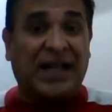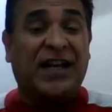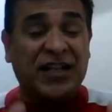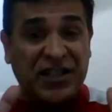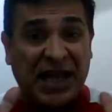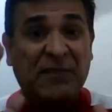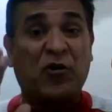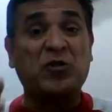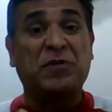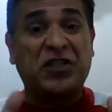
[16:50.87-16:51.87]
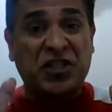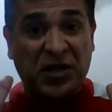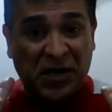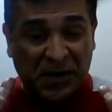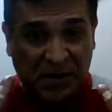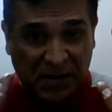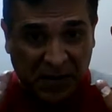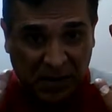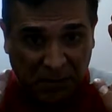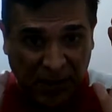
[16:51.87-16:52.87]
His name was Mr.
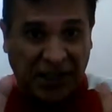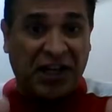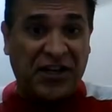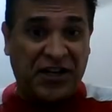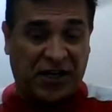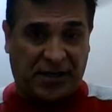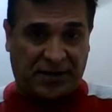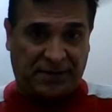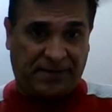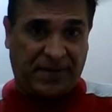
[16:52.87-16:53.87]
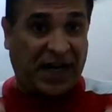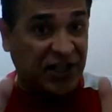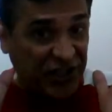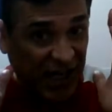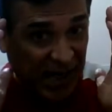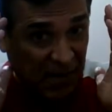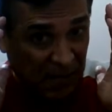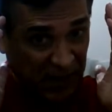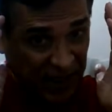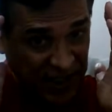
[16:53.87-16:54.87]
Pateria. I still
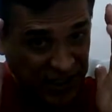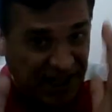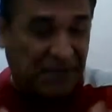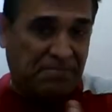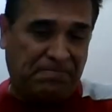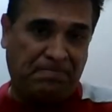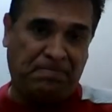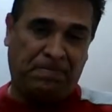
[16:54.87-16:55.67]
remember his name.